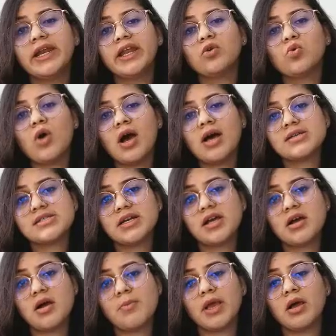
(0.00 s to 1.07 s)
relating to caste
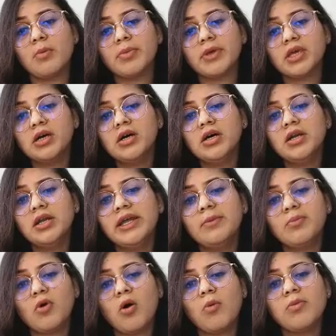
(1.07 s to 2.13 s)
that are coming up. Here
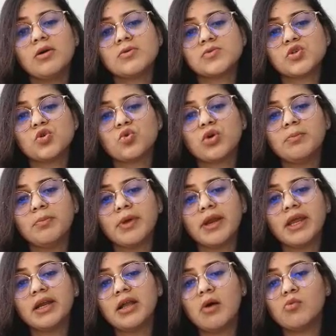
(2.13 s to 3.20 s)
in problems, you can
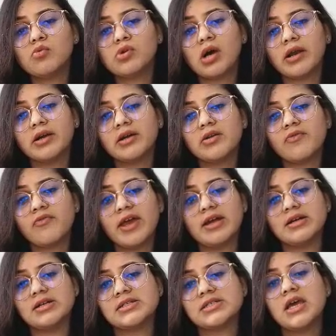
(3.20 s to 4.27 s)
bring down current
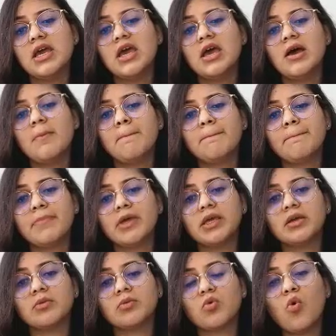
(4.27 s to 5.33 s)
affairs.
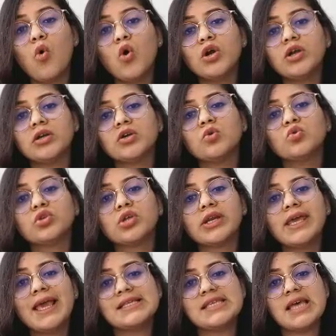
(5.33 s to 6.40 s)
Quote
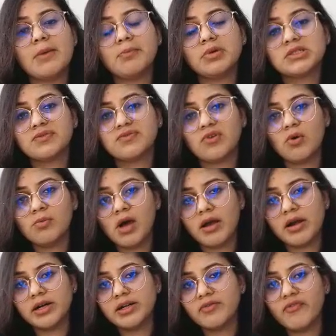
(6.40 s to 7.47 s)
2-3 examples from
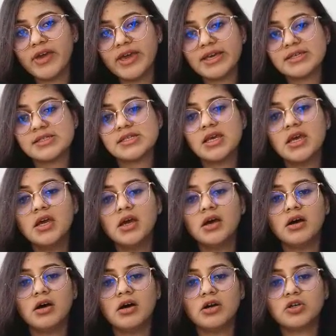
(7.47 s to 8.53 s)
current affairs
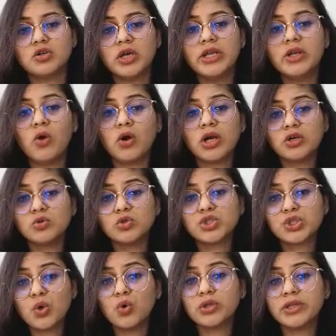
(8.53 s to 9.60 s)
in order to
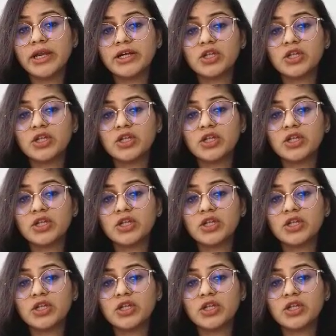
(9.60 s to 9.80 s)
show